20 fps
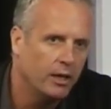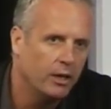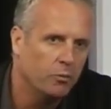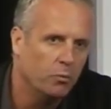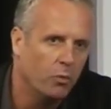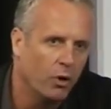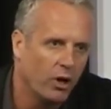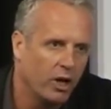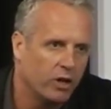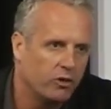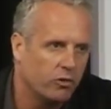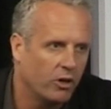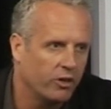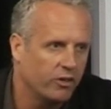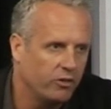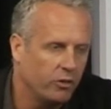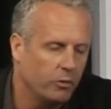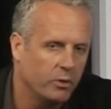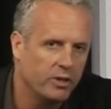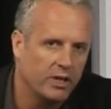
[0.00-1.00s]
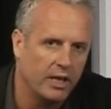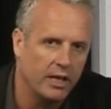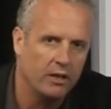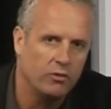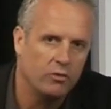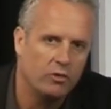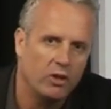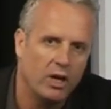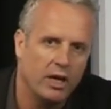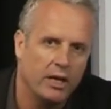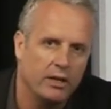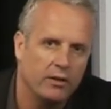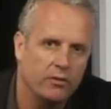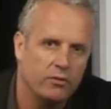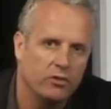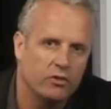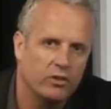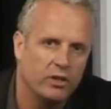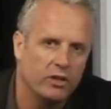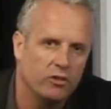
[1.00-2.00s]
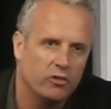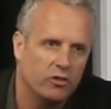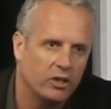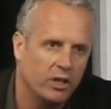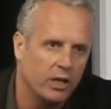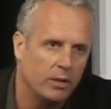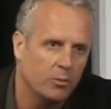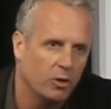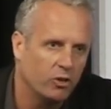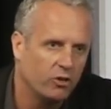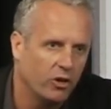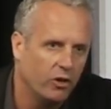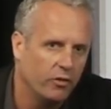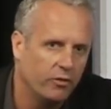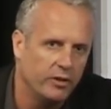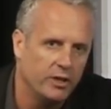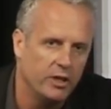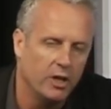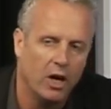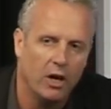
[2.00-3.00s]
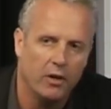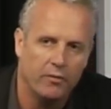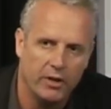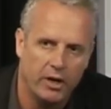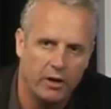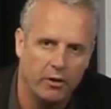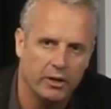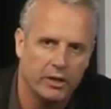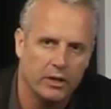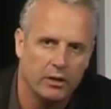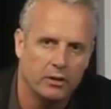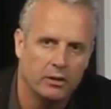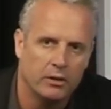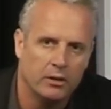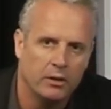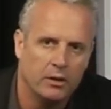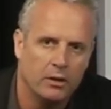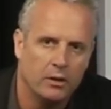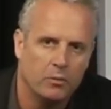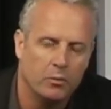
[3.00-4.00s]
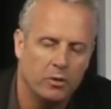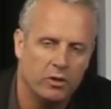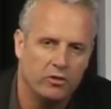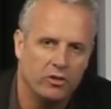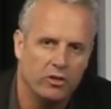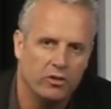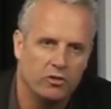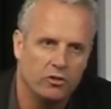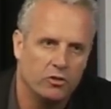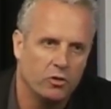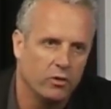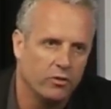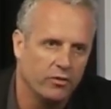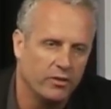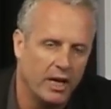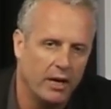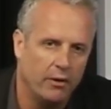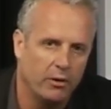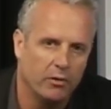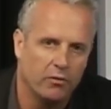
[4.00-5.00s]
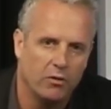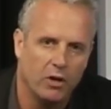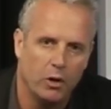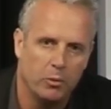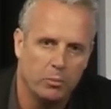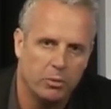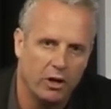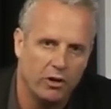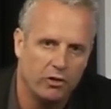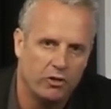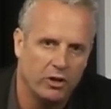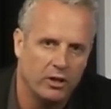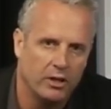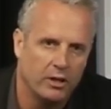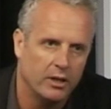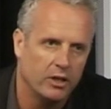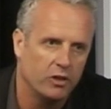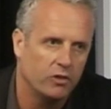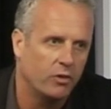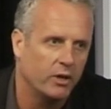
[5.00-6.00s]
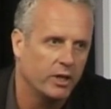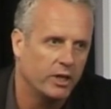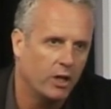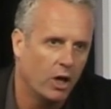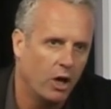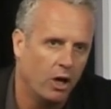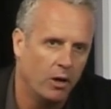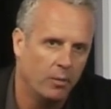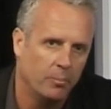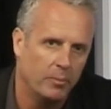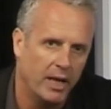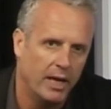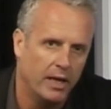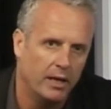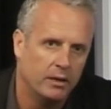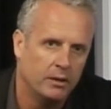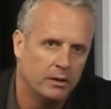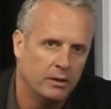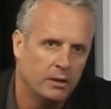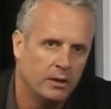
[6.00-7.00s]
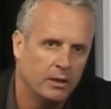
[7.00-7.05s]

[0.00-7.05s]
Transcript: And what I try to do with King of Shaves is to keep myself in the eye of the hurricane, which is sort of an area of low pressure, and it's very calm there